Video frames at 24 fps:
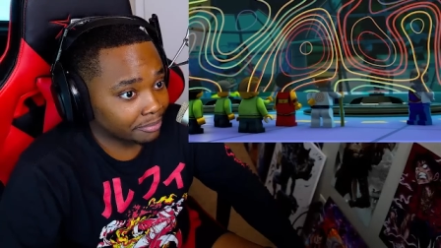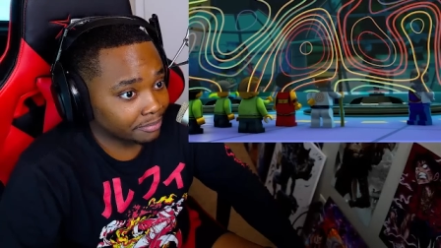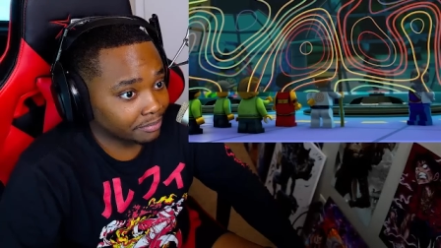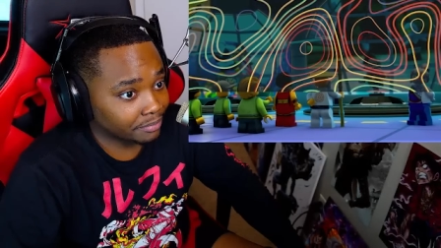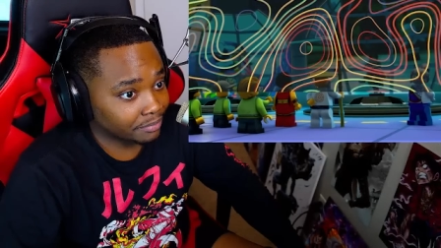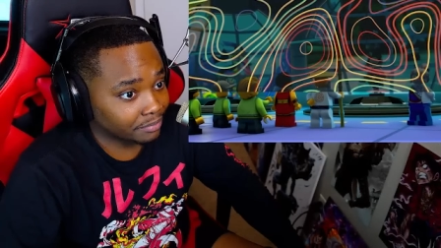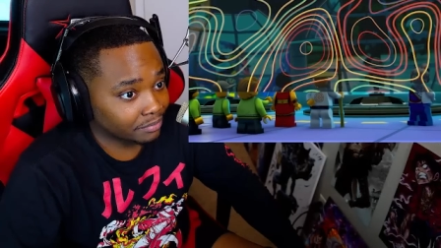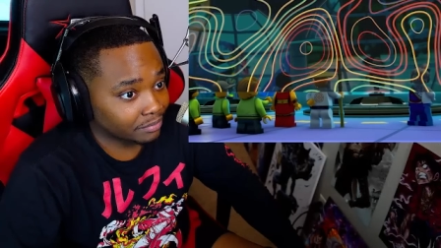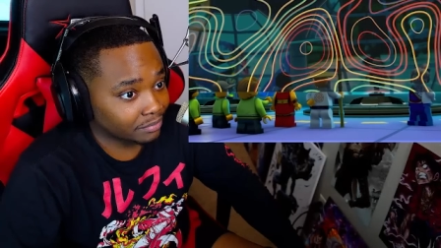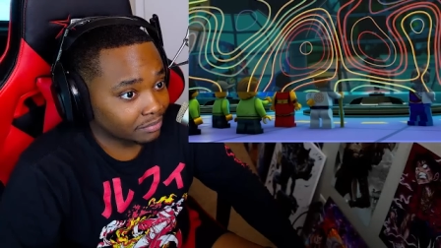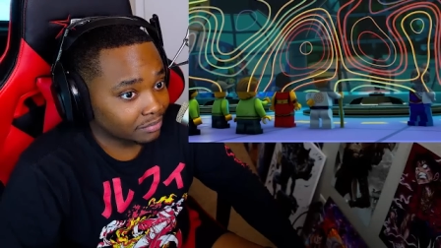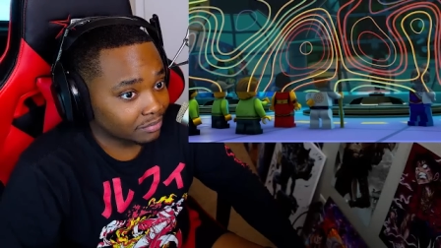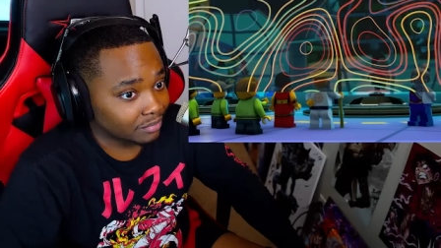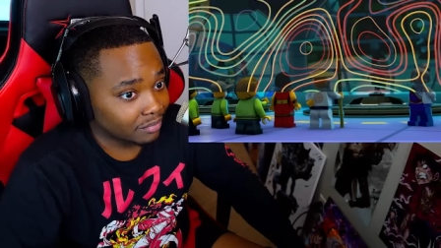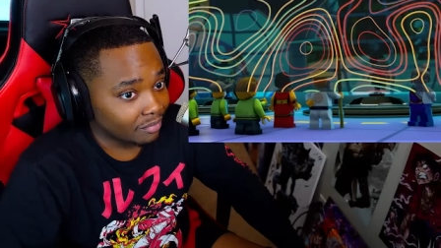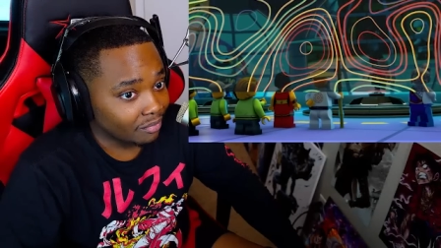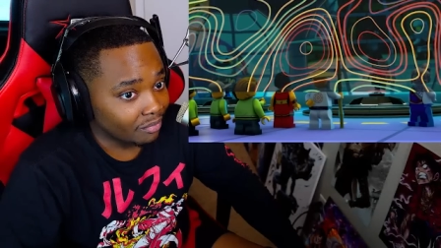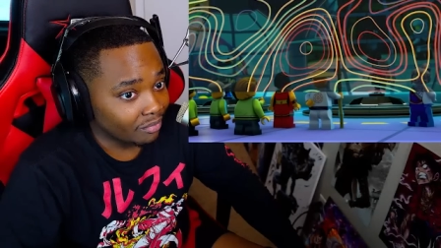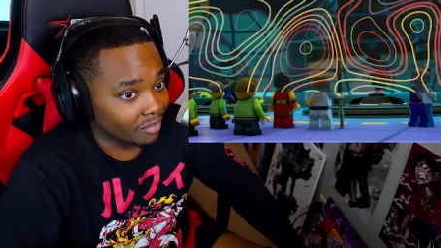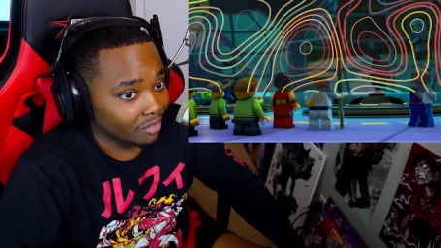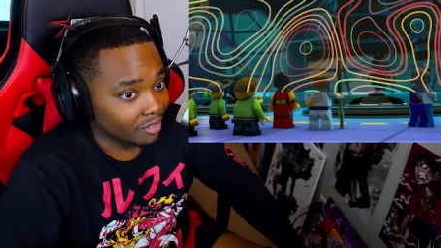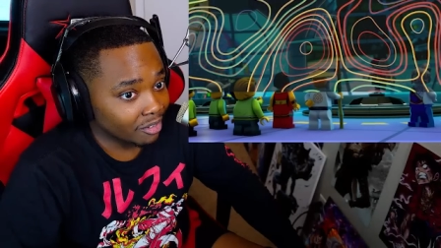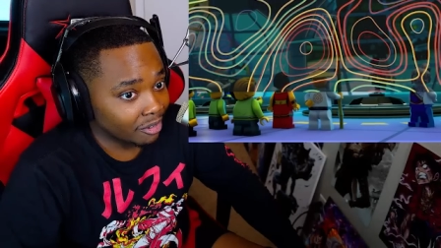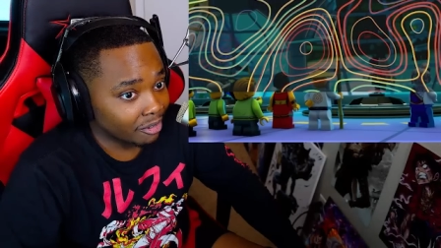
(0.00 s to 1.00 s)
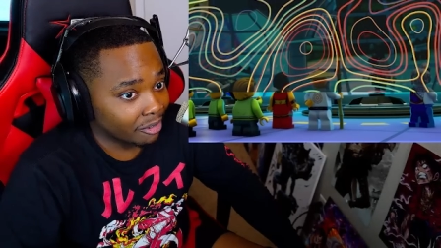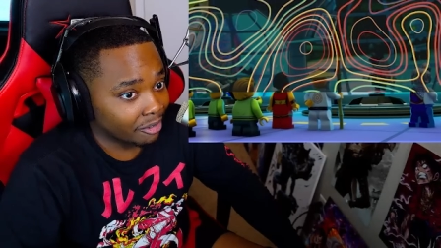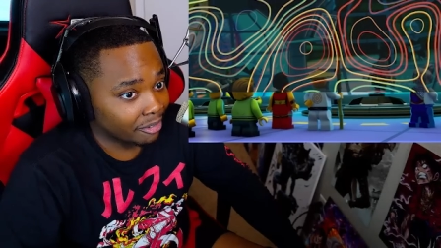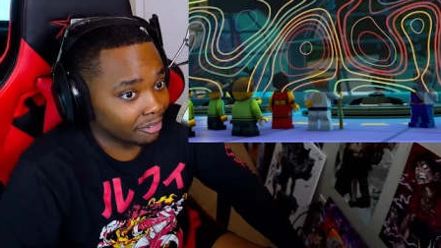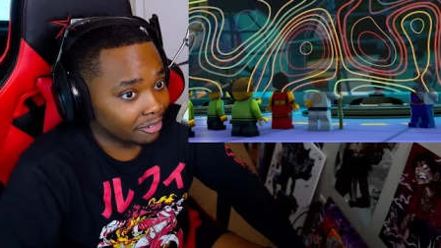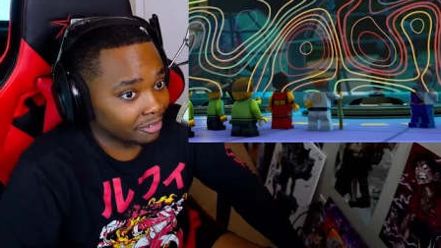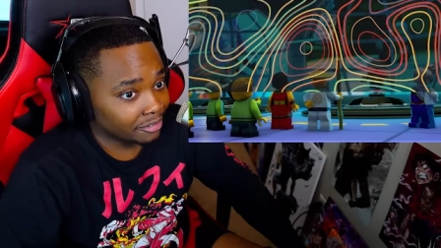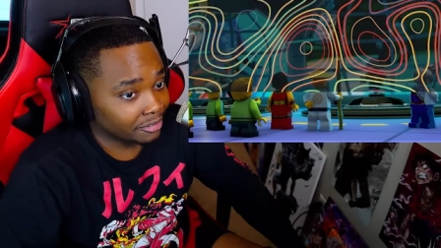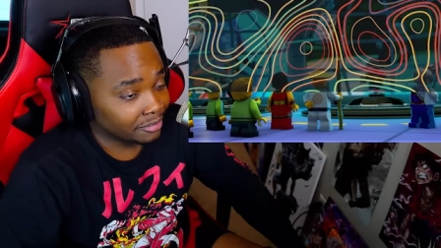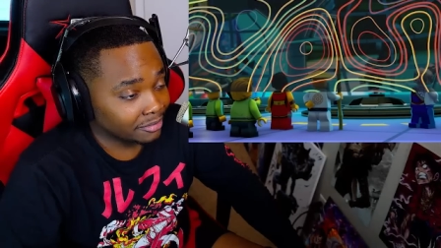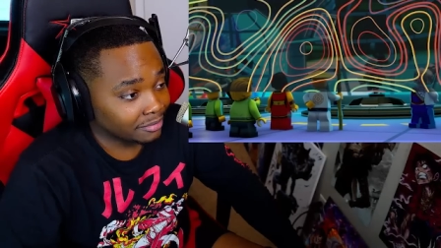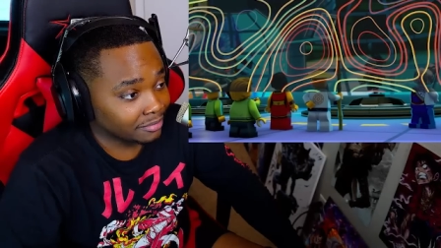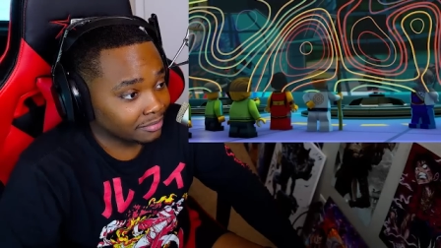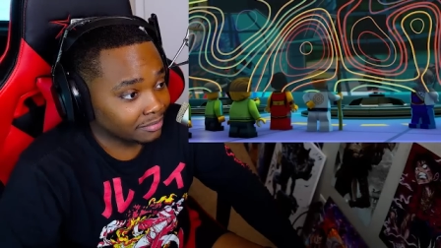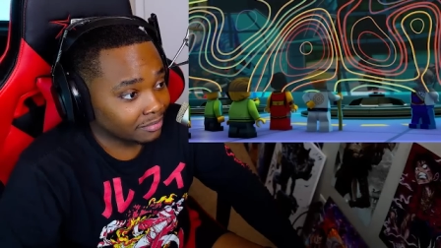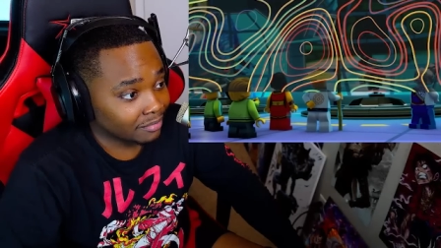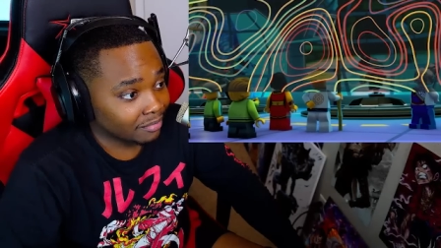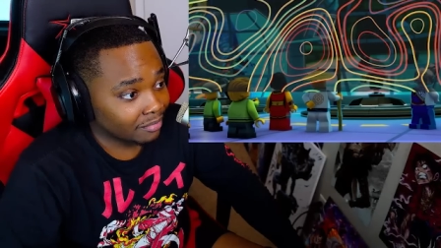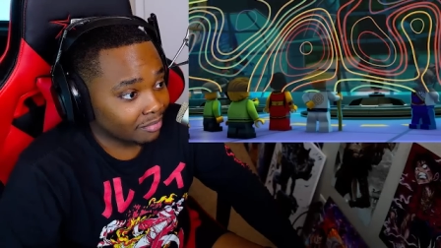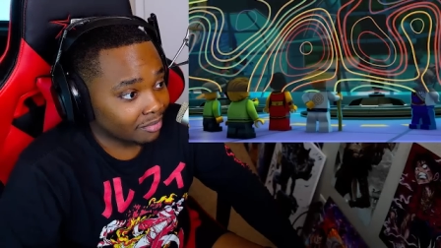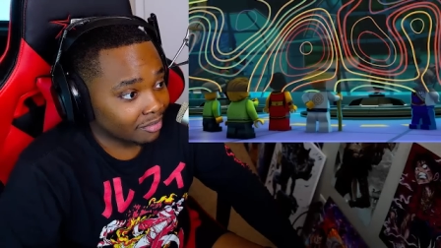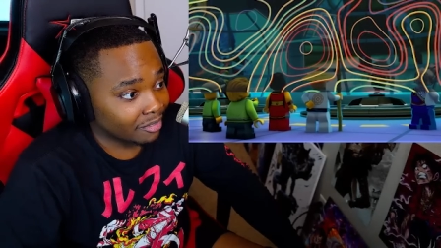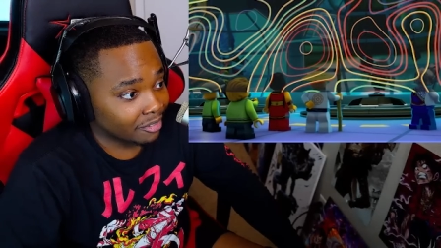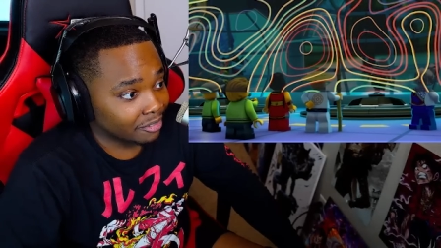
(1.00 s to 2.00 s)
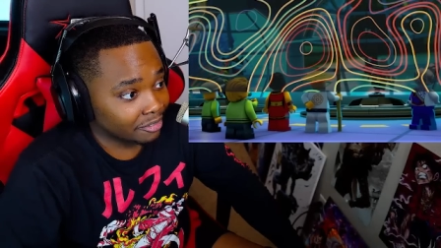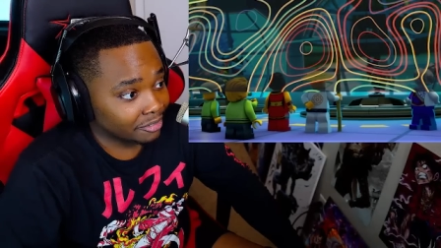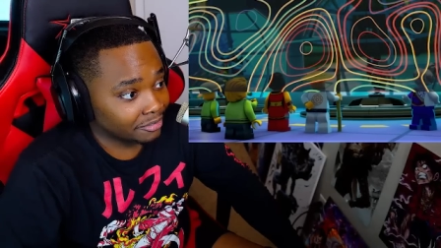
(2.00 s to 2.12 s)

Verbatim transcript: Digiverse where the gamer will be digitally